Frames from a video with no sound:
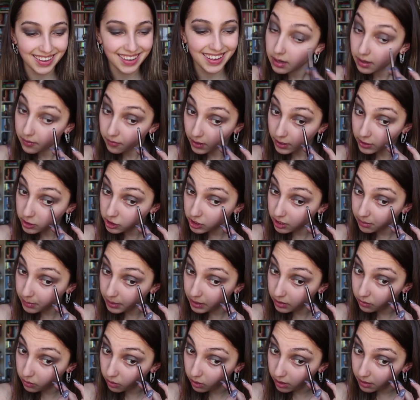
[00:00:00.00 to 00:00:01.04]
If I shut
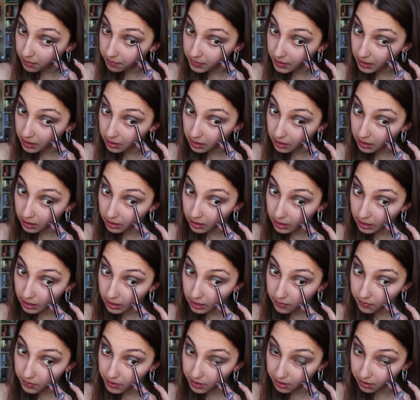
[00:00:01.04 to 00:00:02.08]
my door and
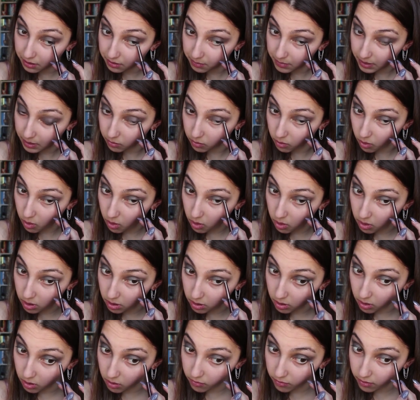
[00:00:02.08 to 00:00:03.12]
he even hears me
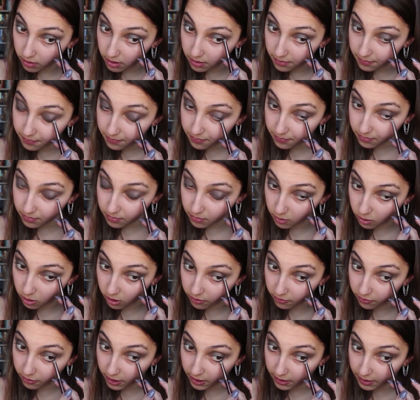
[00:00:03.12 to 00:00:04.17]
roll over or
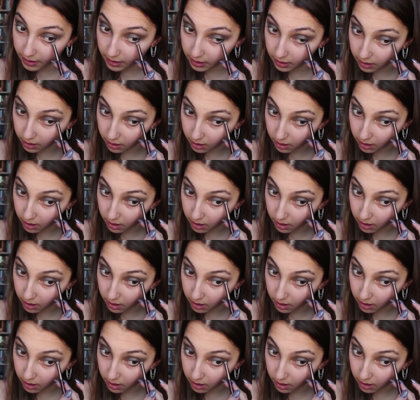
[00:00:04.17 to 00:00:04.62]
if I like